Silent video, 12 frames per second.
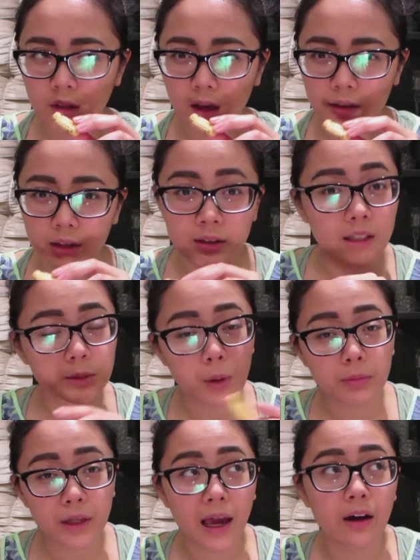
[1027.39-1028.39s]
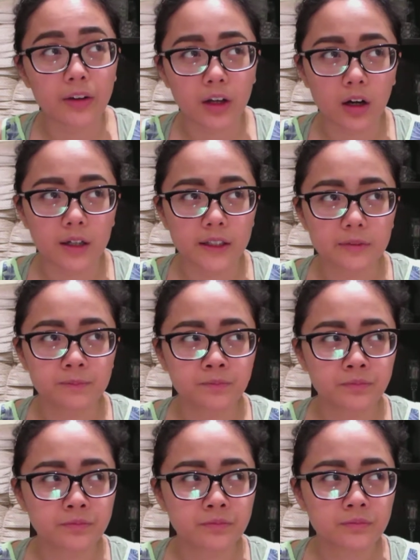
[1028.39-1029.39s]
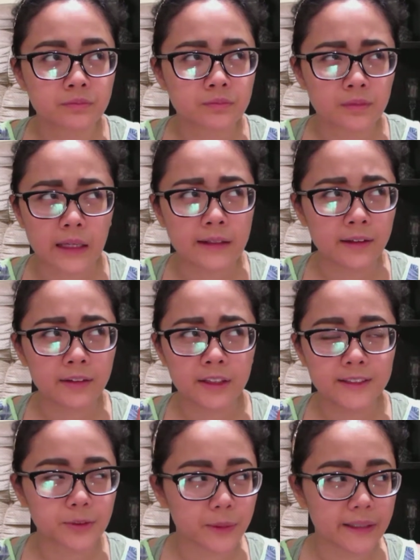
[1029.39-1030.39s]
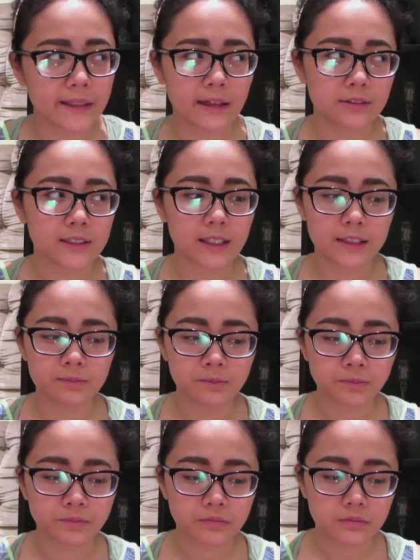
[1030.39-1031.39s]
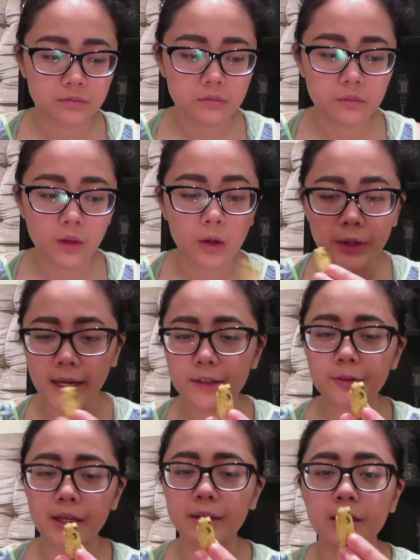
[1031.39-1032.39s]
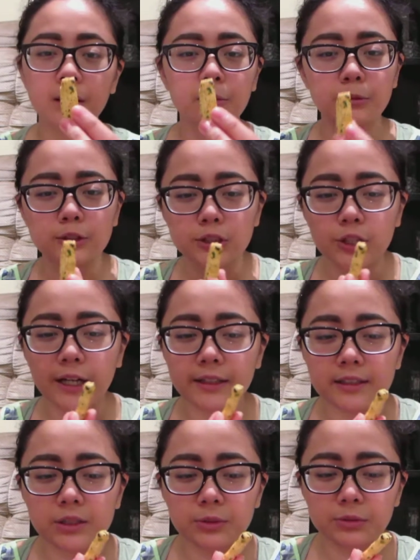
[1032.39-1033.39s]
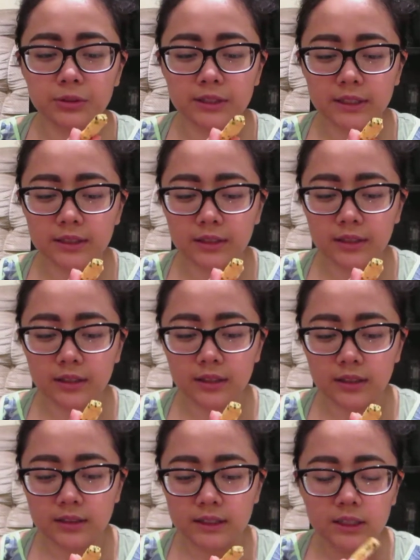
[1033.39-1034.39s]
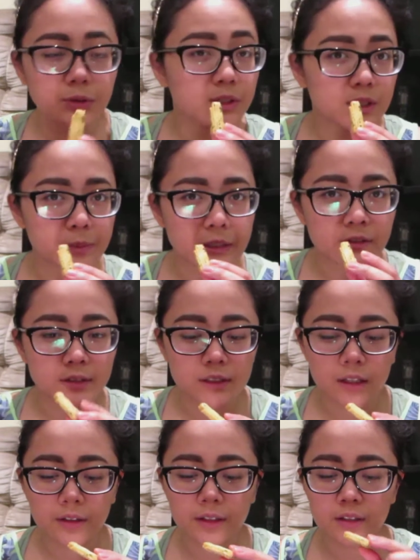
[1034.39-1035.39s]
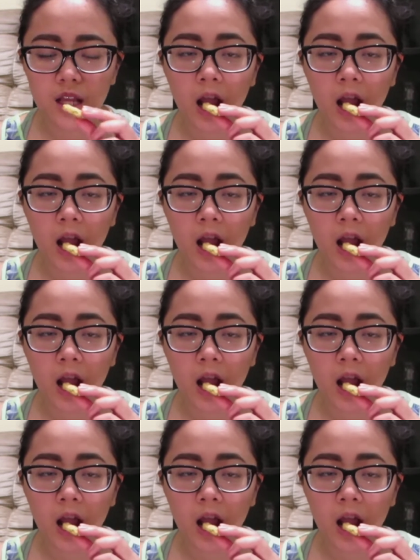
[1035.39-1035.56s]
I think that's probably how they got it. And I think it's raining outside. Okay, anyway, I'm gonna try this one with like the seaweed speckles on it.